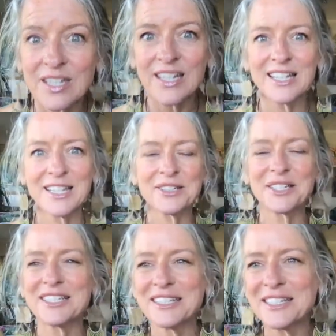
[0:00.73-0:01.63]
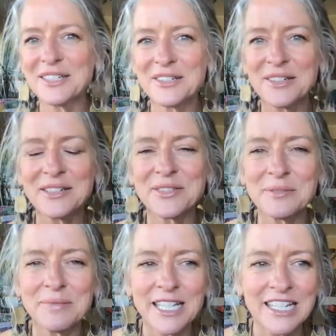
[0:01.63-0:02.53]
Hello, hello,
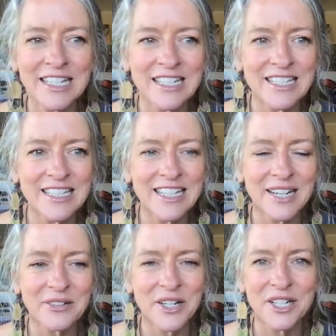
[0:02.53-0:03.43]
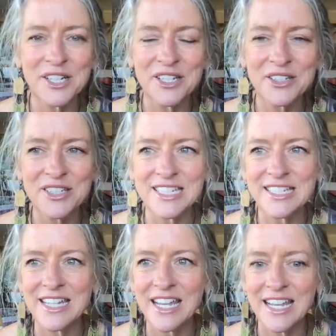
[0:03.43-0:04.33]
everybody. How are you
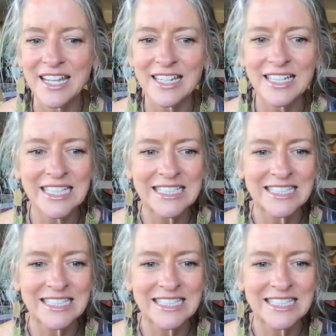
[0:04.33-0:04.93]
today?